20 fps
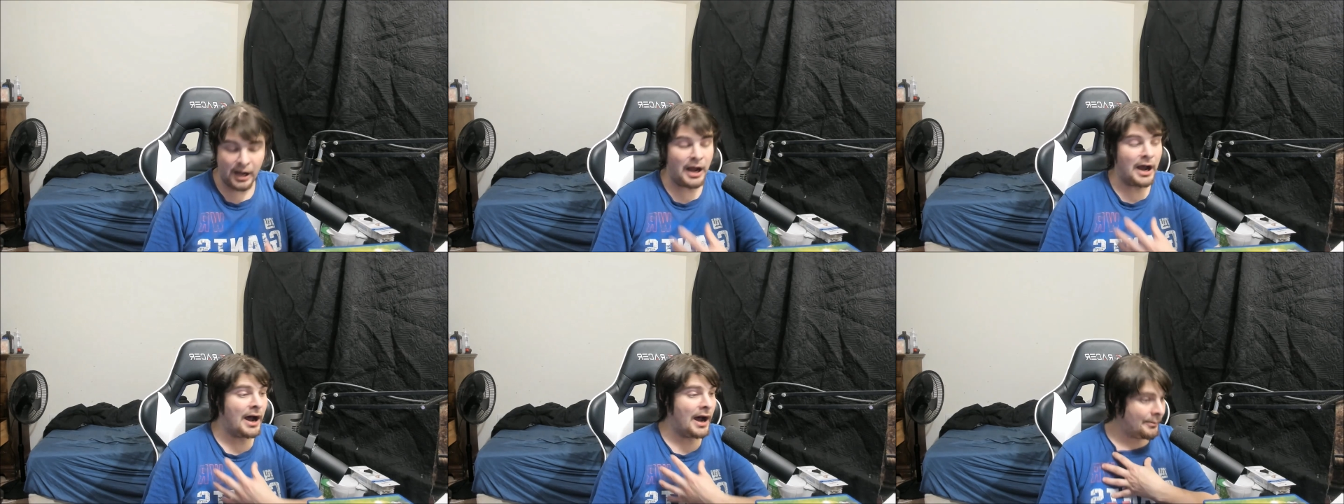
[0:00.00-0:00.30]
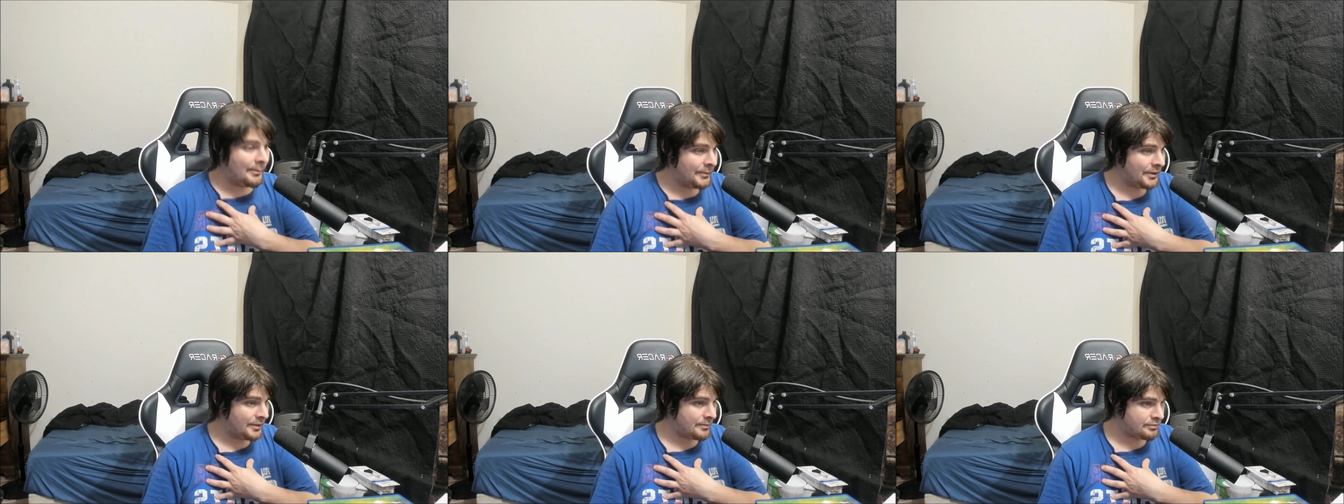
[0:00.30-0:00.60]

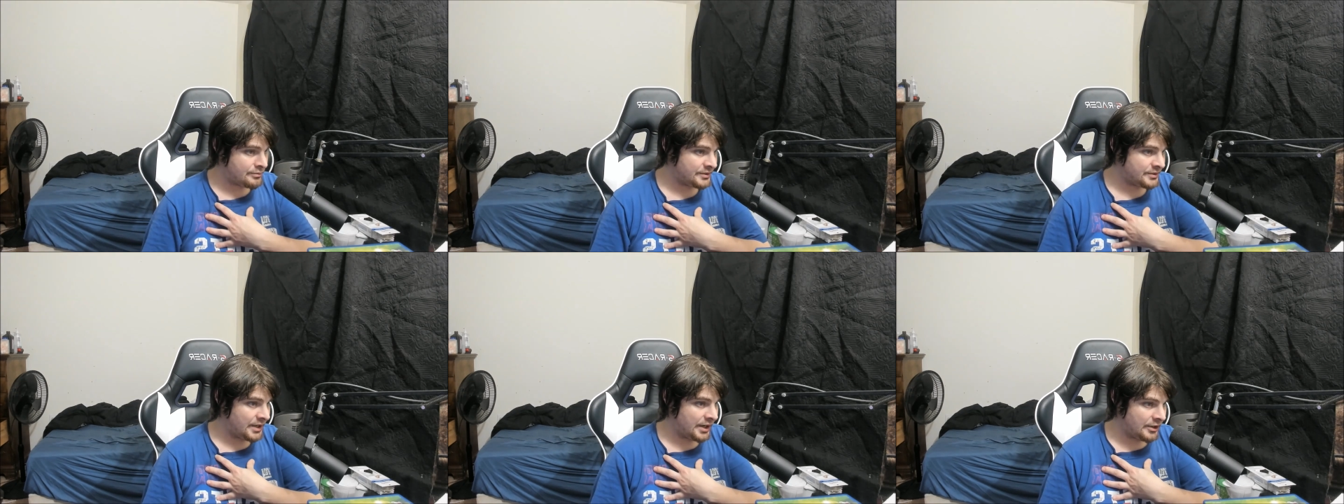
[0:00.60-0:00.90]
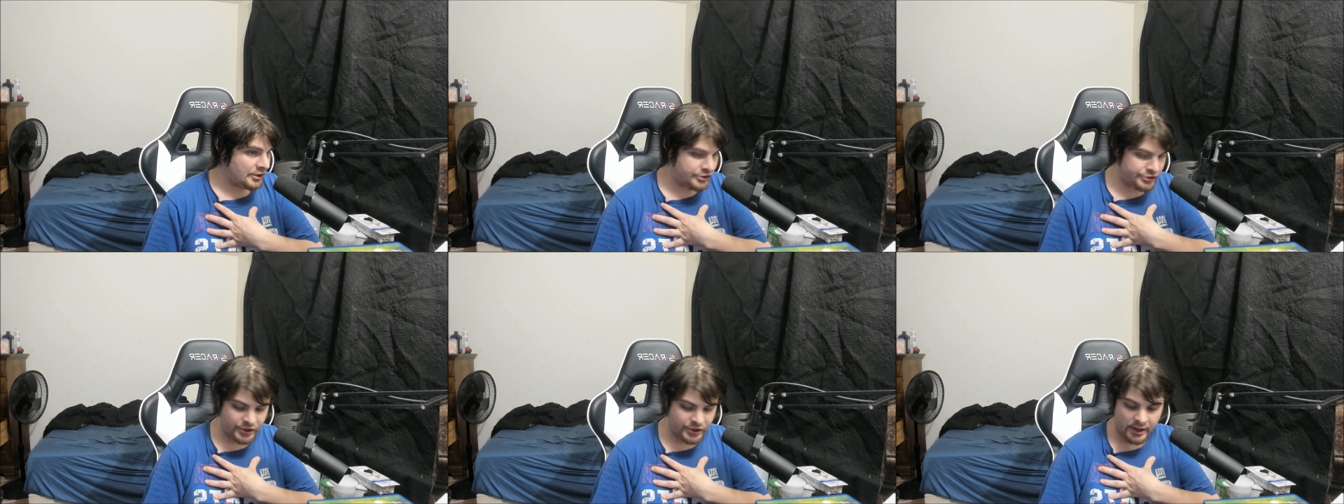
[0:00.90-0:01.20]
I'm in the
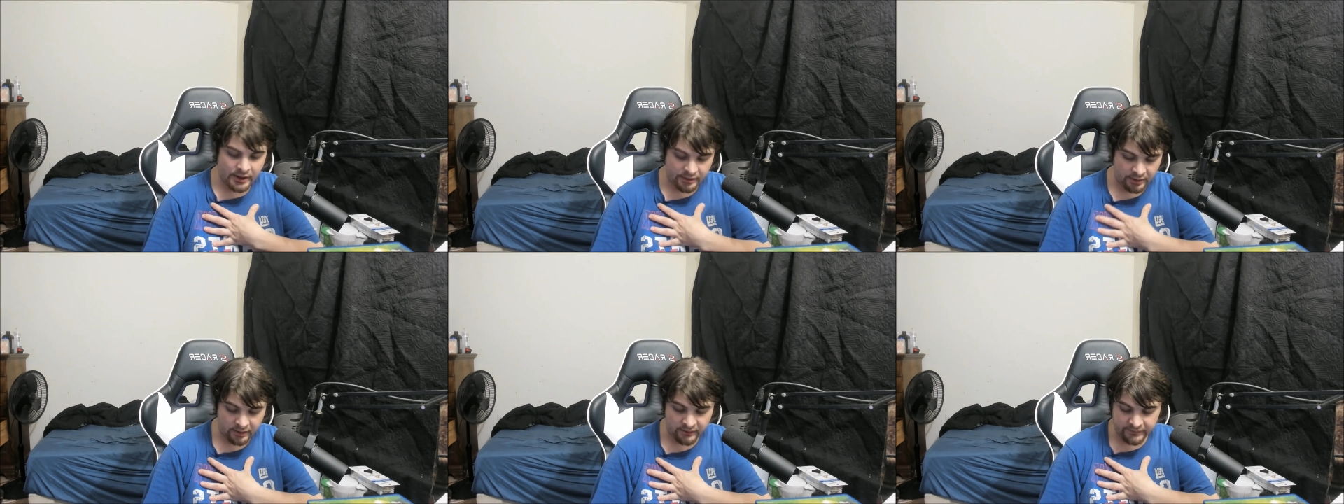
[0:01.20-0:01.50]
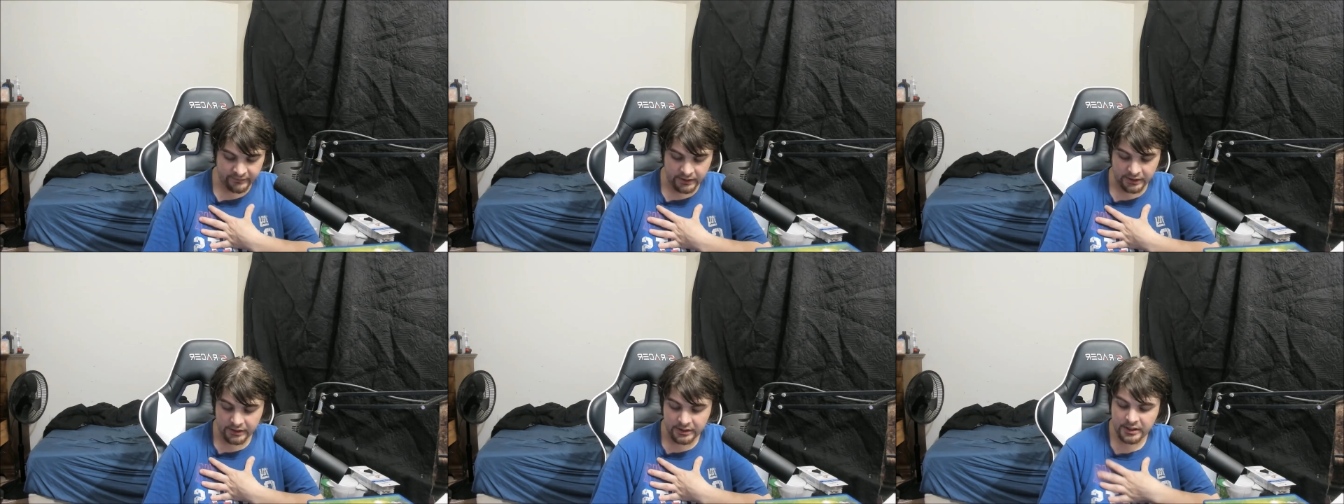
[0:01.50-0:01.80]
percentage that love
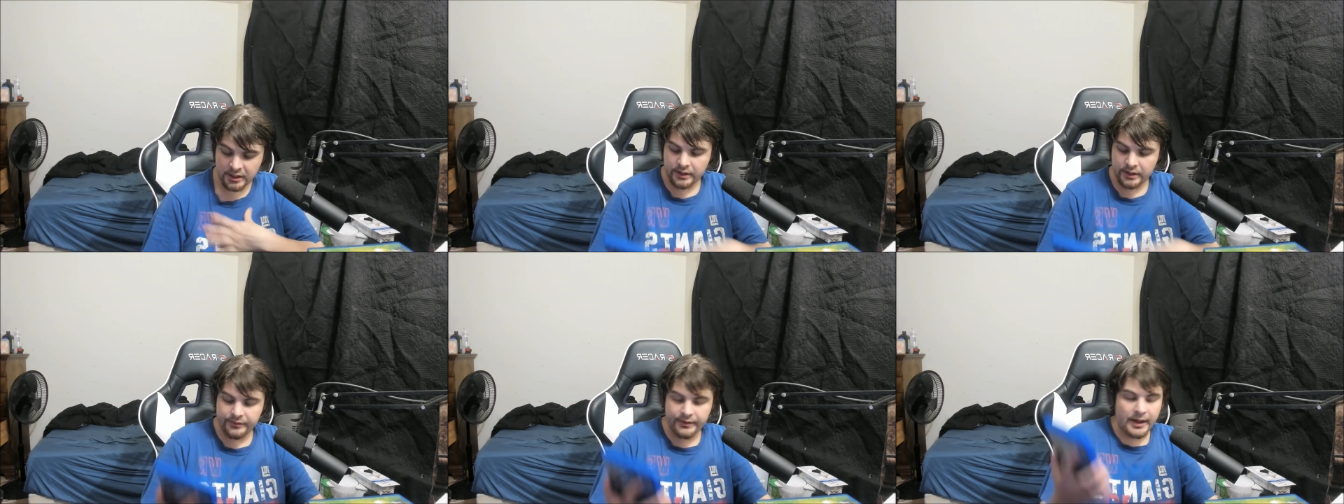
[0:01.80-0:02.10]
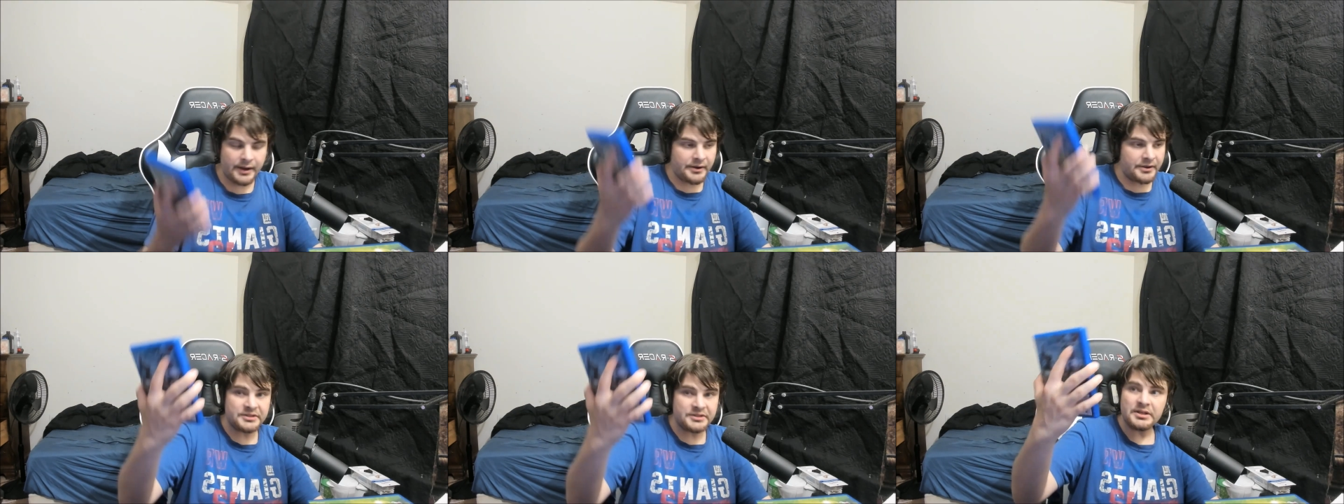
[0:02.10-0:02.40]
it. And that
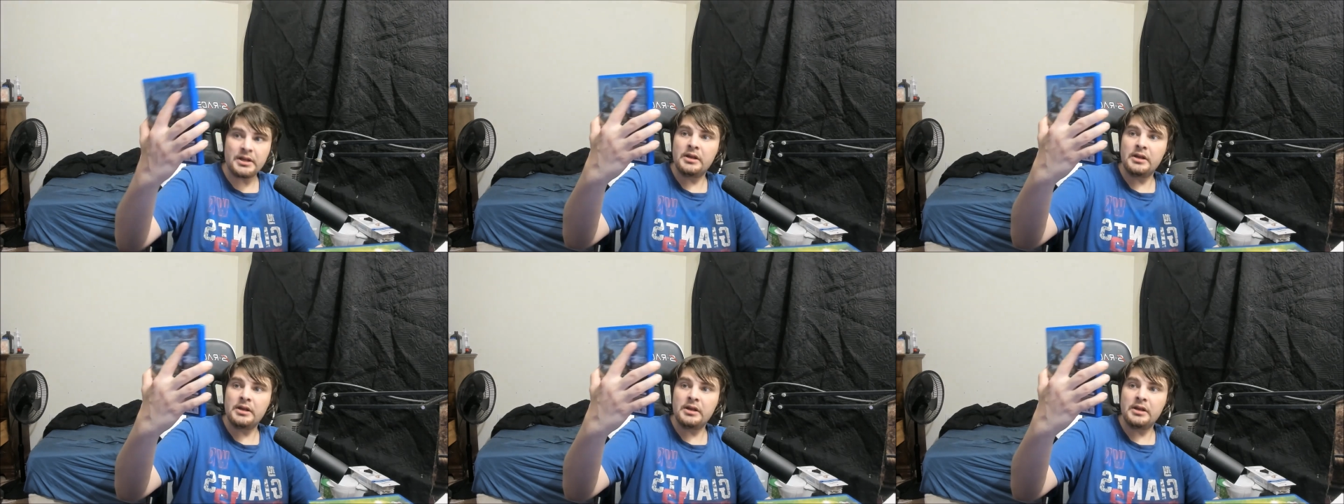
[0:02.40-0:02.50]
is